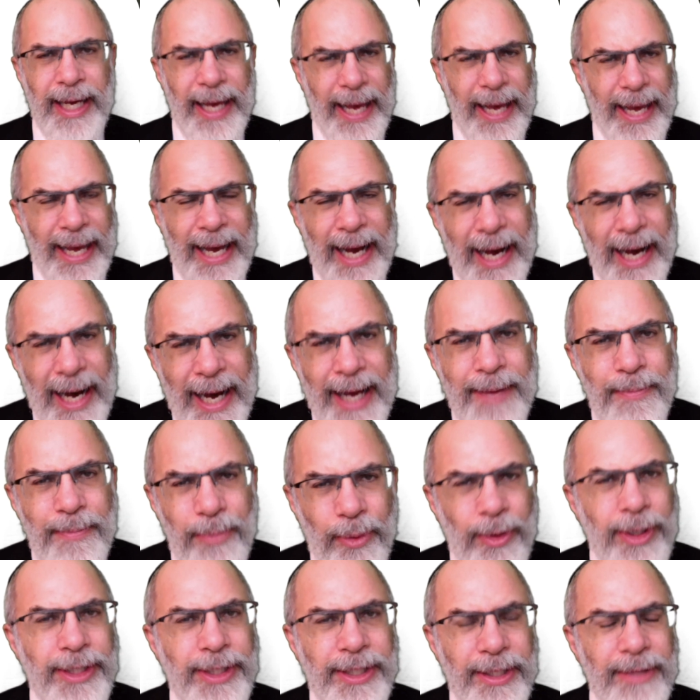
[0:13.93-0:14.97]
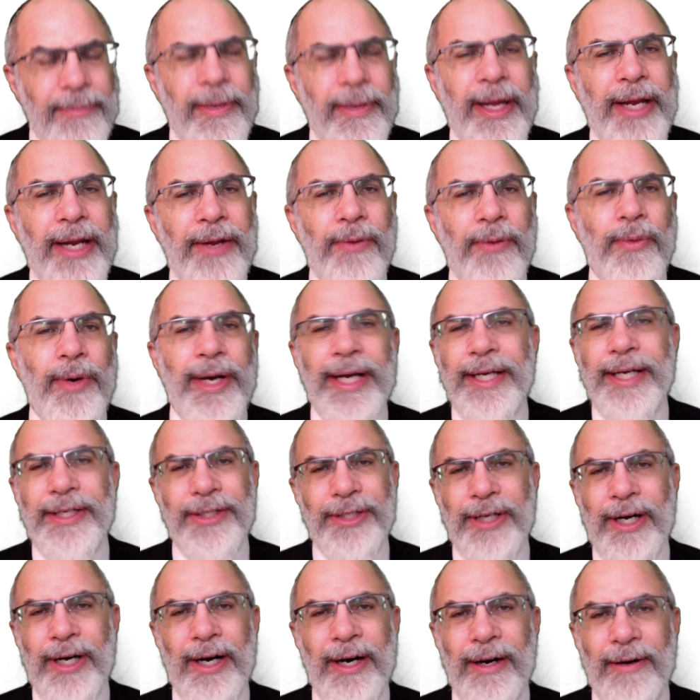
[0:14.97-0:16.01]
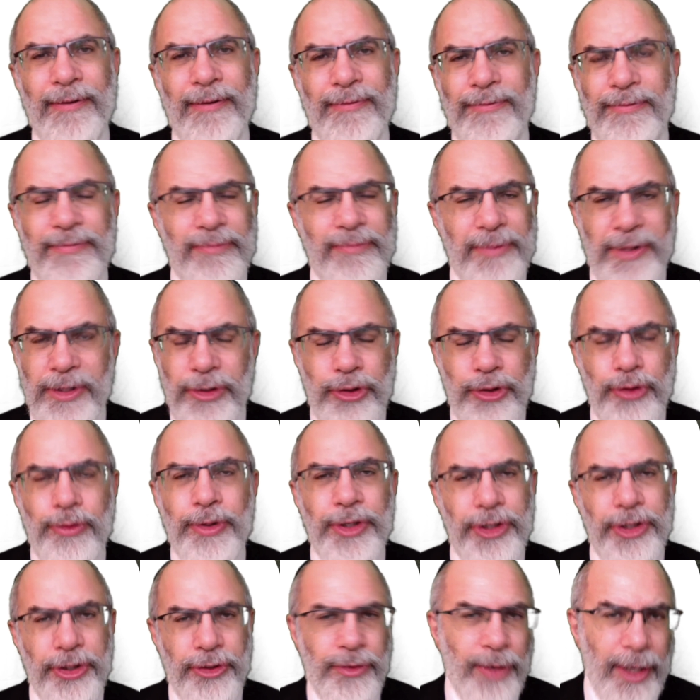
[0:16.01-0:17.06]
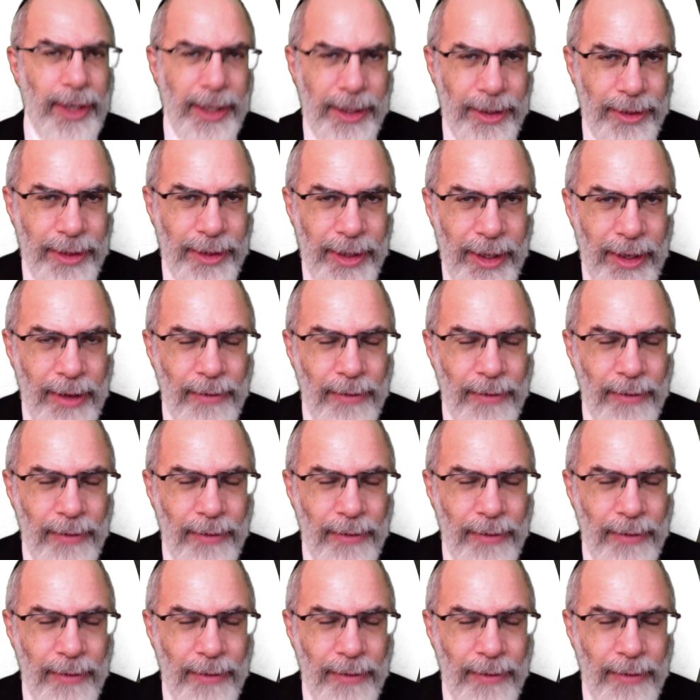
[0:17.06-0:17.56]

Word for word: a high point in many ways of the Jewish struggle